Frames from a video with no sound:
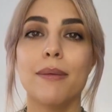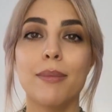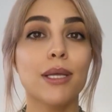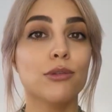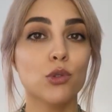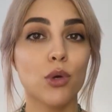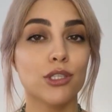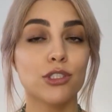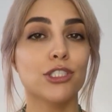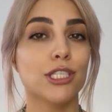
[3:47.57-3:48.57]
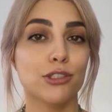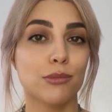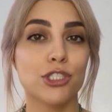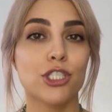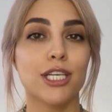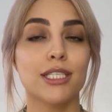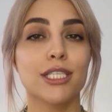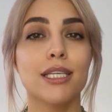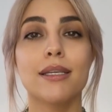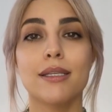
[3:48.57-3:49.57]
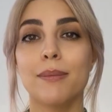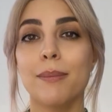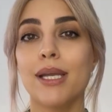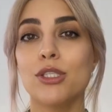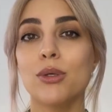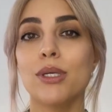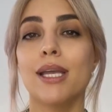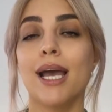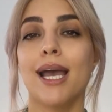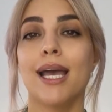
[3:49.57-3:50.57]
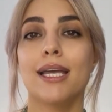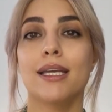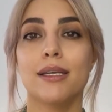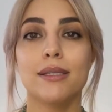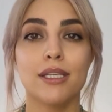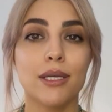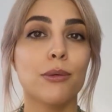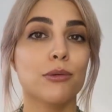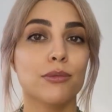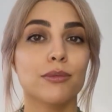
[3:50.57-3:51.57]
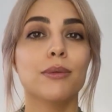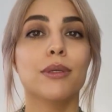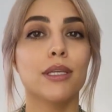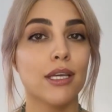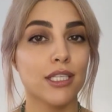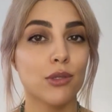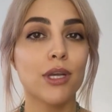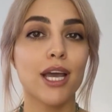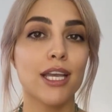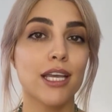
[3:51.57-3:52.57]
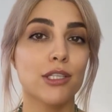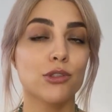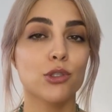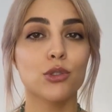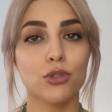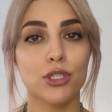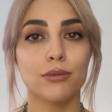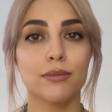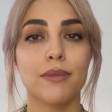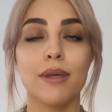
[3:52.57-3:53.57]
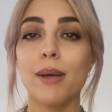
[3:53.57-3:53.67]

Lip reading: But if you want your skin to be shiny, make sure to add a liquid highlighter to your cream.